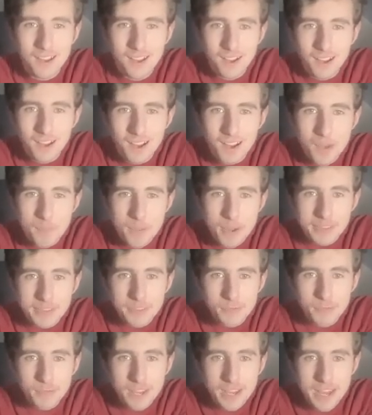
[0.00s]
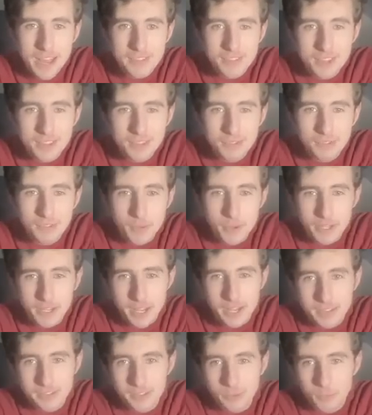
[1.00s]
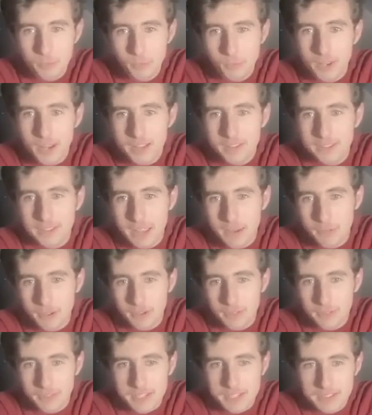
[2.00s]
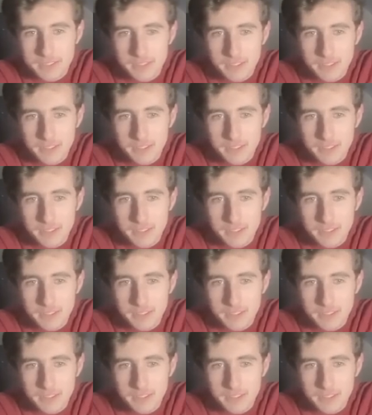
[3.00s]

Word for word: Uh, a butterfly enters... Okay, so let's get rid of these